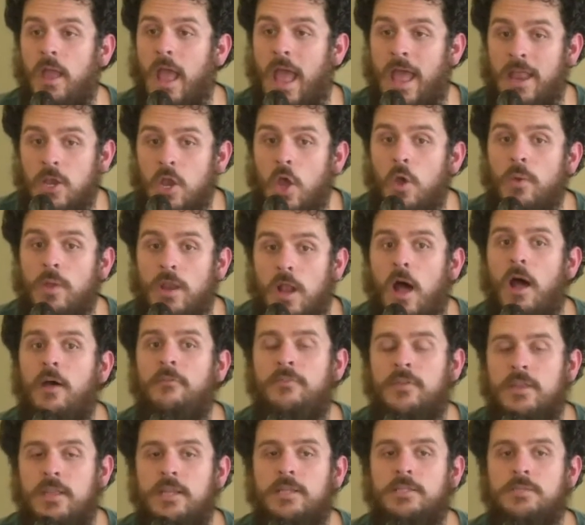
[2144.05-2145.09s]
I know it
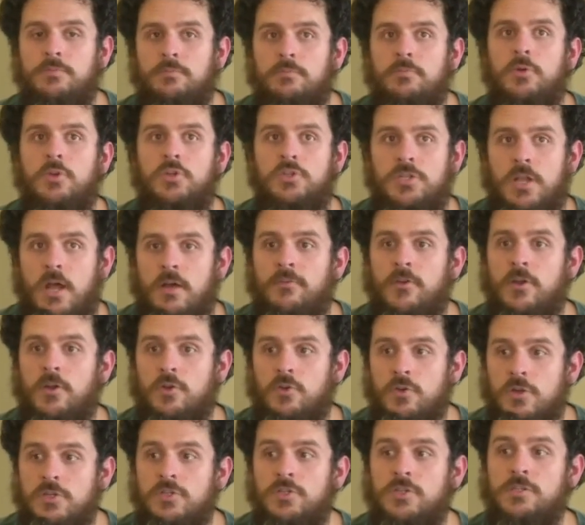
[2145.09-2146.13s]
often gets pushed off on
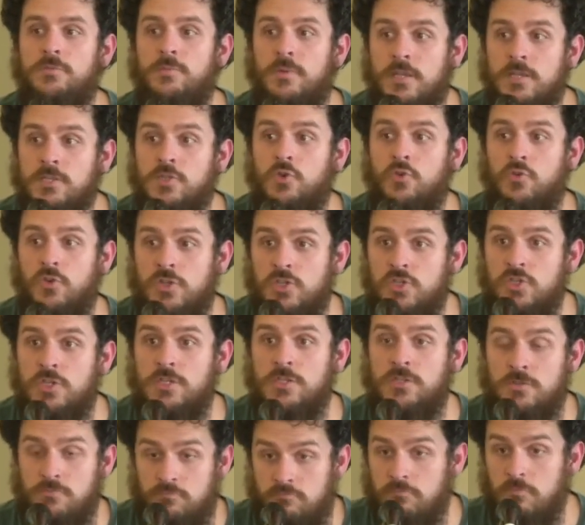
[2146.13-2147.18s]
Christians because
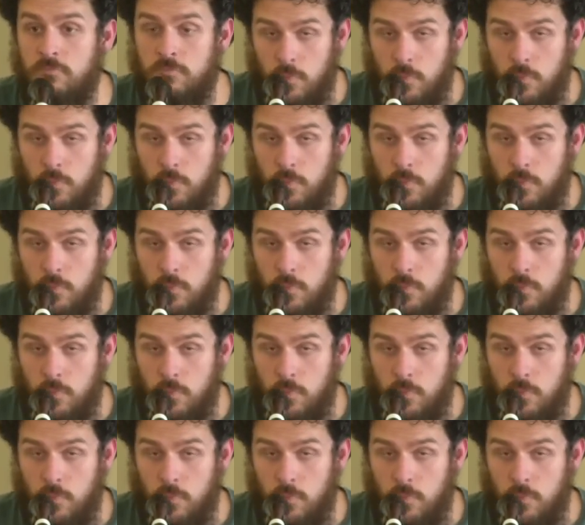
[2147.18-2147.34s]
Christians